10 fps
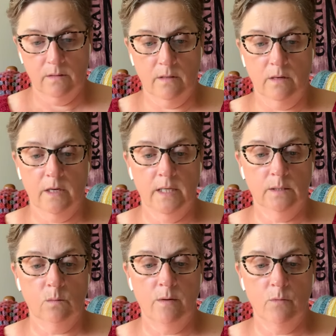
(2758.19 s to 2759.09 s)
there
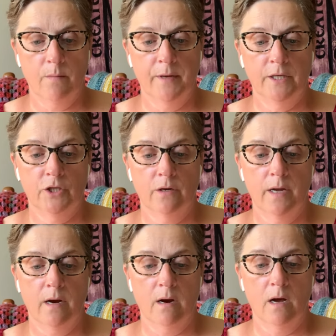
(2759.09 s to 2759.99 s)
is one more picture
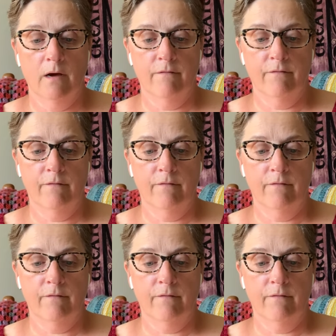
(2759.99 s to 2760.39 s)
here of,